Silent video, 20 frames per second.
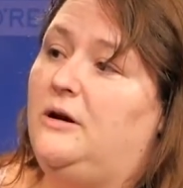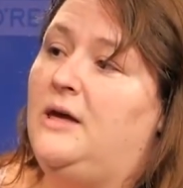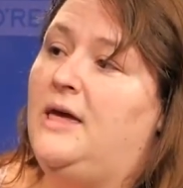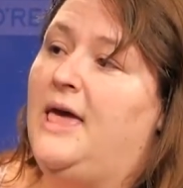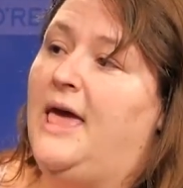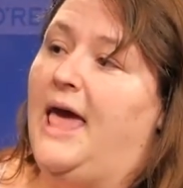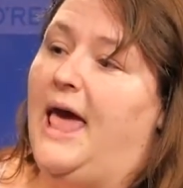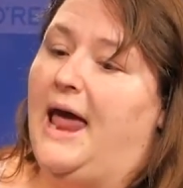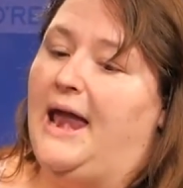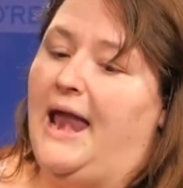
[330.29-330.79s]

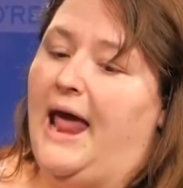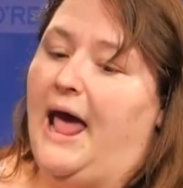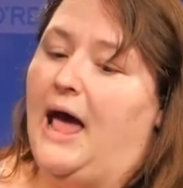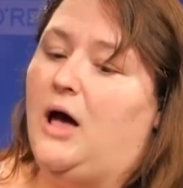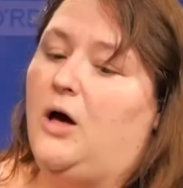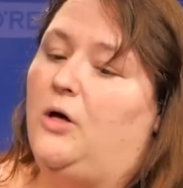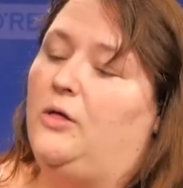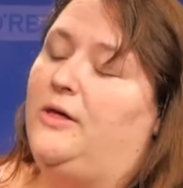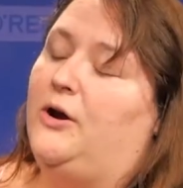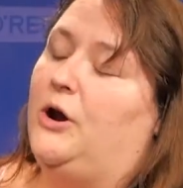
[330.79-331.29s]
mm-hmm. and
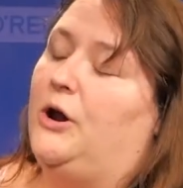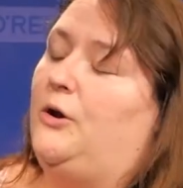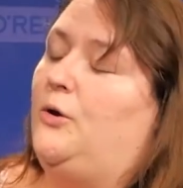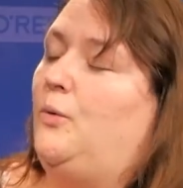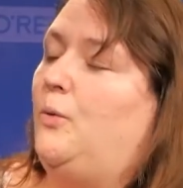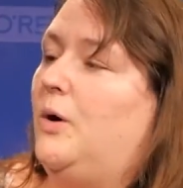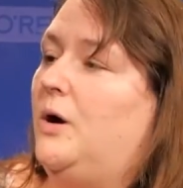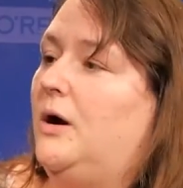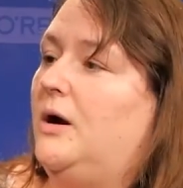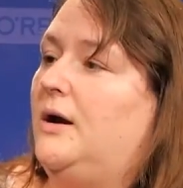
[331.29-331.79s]
how they're going to
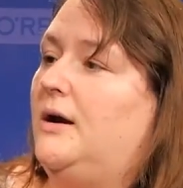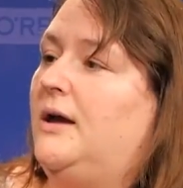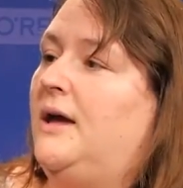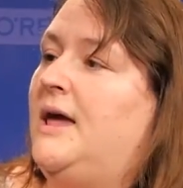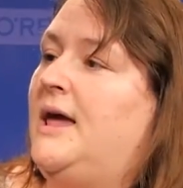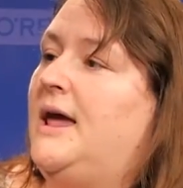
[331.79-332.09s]
work.